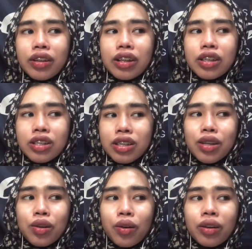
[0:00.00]
she
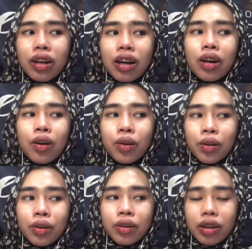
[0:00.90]
not
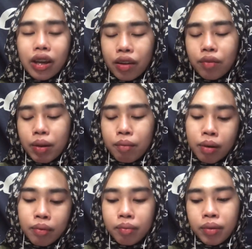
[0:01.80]
or if my
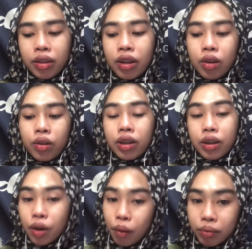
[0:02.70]
mom and my dad not
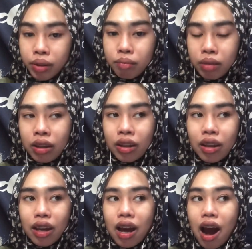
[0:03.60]
adopted me,
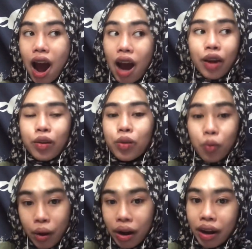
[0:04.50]
I don't know
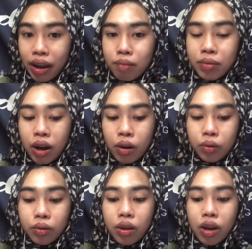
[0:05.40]
where I am now.
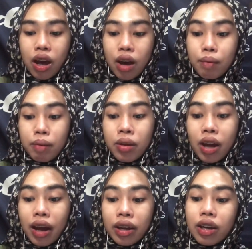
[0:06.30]
Maybe
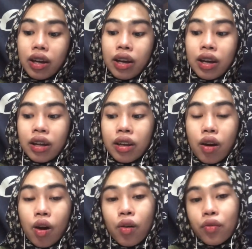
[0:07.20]
I at
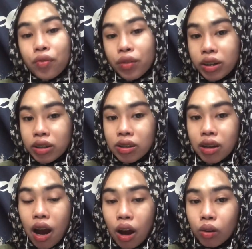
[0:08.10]
orphan
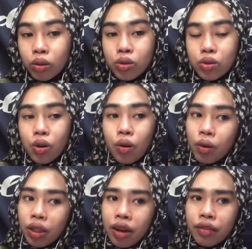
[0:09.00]
house or
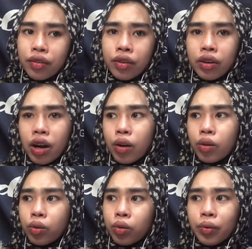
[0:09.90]
whatever. I don't
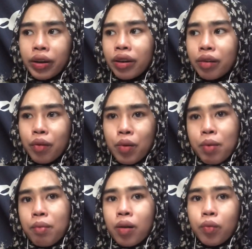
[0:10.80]
know where my
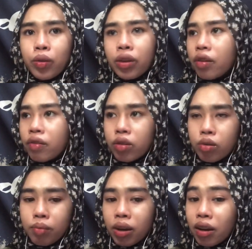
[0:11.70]
mom would give it to
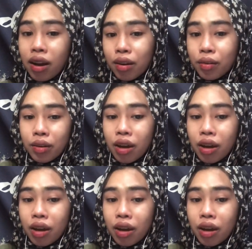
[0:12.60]
me another